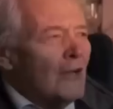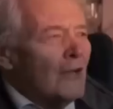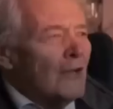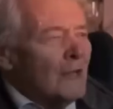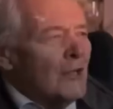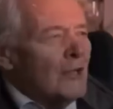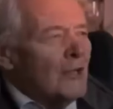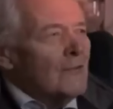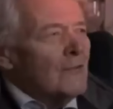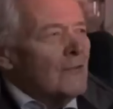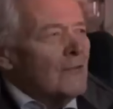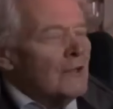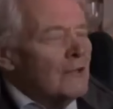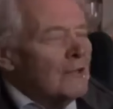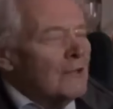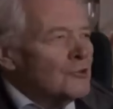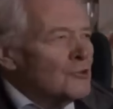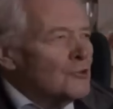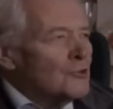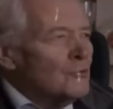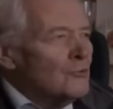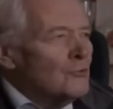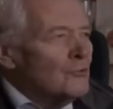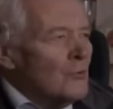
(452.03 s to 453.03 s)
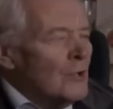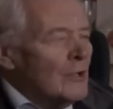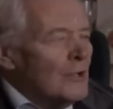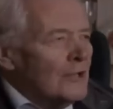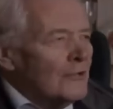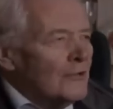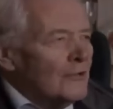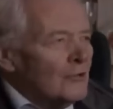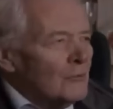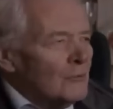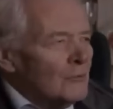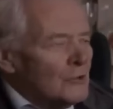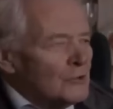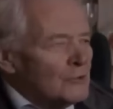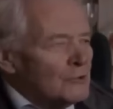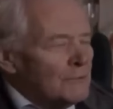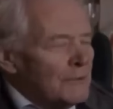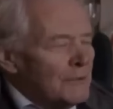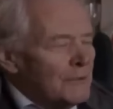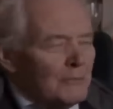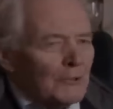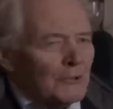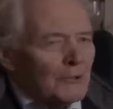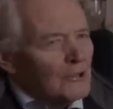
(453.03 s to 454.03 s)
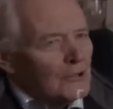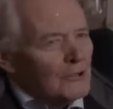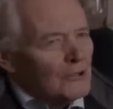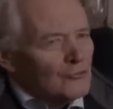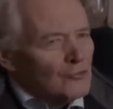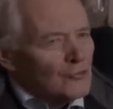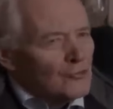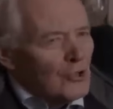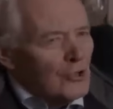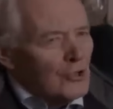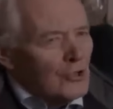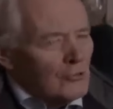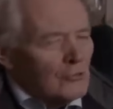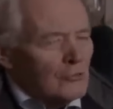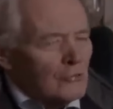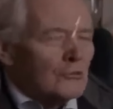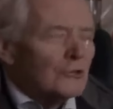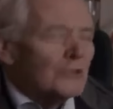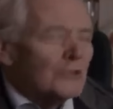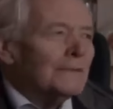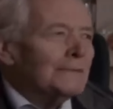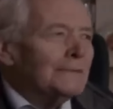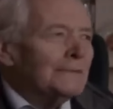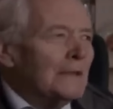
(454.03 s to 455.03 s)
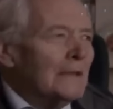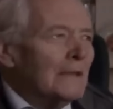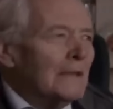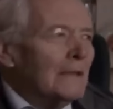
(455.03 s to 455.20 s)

See, I think there are 2 ways in which people are controlled.